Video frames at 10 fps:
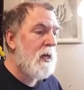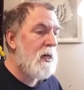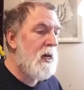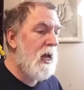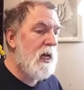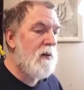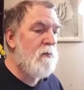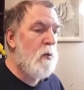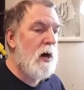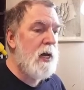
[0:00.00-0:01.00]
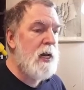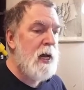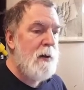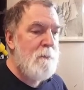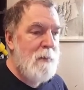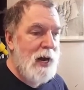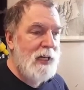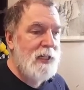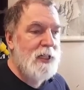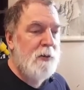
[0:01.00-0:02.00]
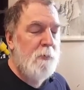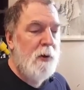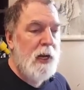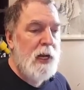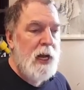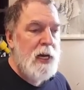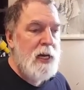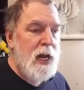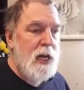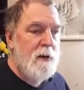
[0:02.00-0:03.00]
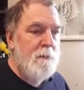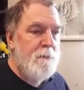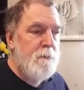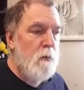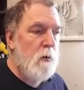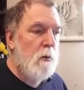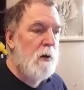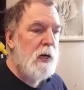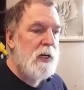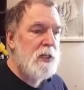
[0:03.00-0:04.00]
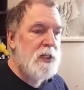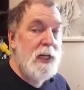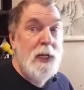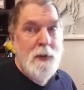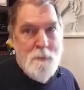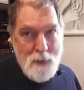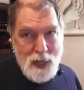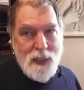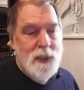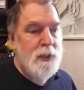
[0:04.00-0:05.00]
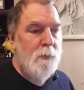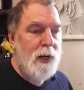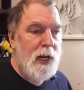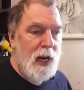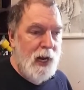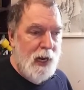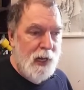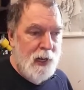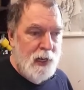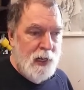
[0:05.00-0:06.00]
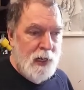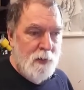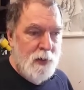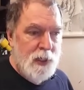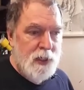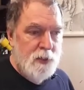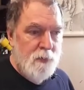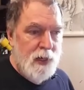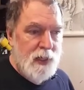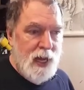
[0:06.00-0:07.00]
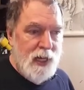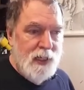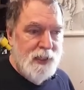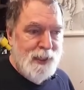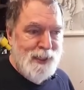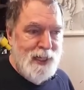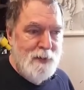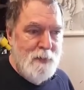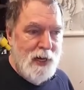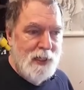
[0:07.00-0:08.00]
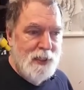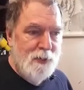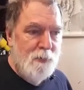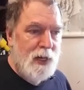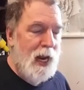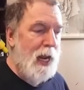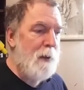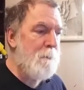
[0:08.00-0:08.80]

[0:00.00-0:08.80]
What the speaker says: Negative 1 minus 3, negative 4. C minus 3a. We just write that as C minus 3a.